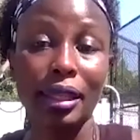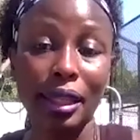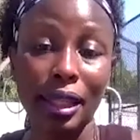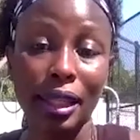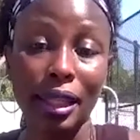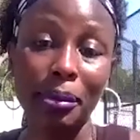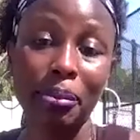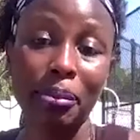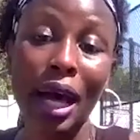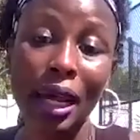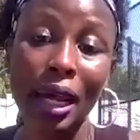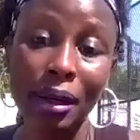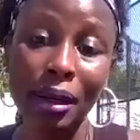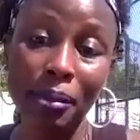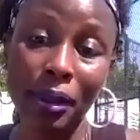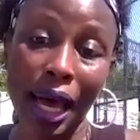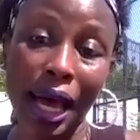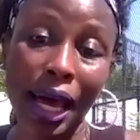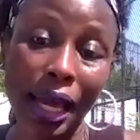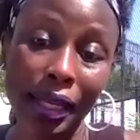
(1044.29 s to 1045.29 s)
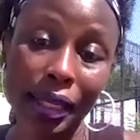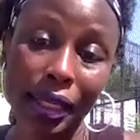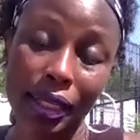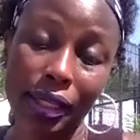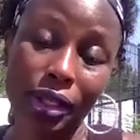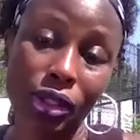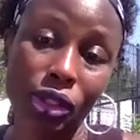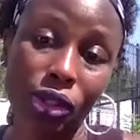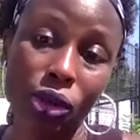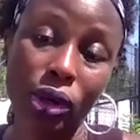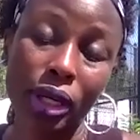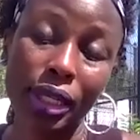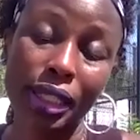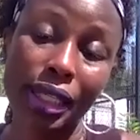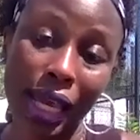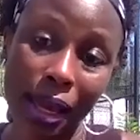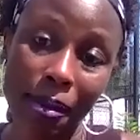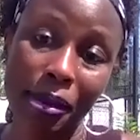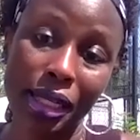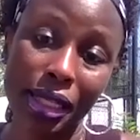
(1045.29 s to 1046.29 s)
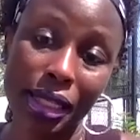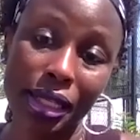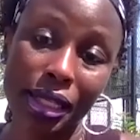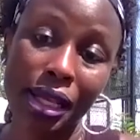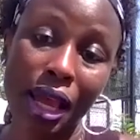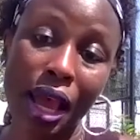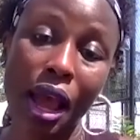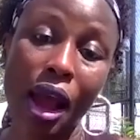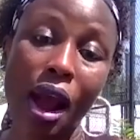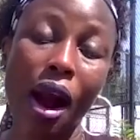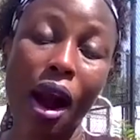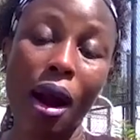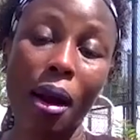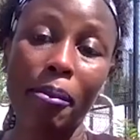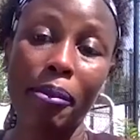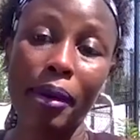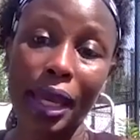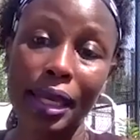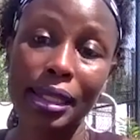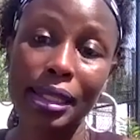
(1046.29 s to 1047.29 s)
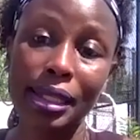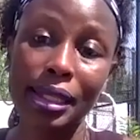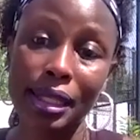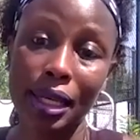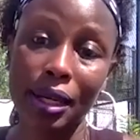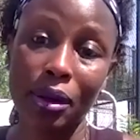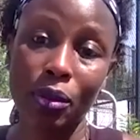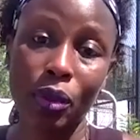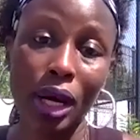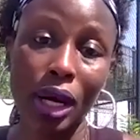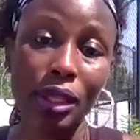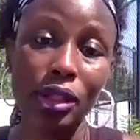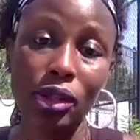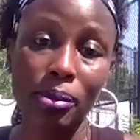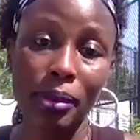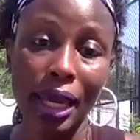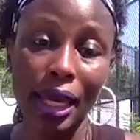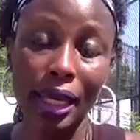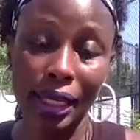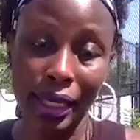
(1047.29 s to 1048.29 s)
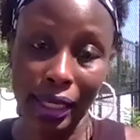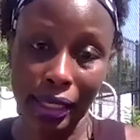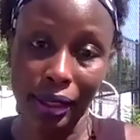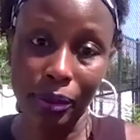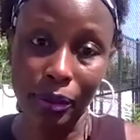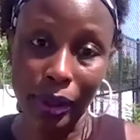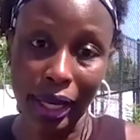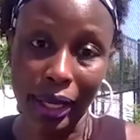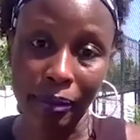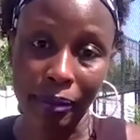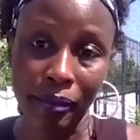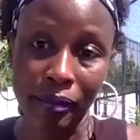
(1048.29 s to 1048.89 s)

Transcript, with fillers: The bottom line is your damages are based in what you made anyway.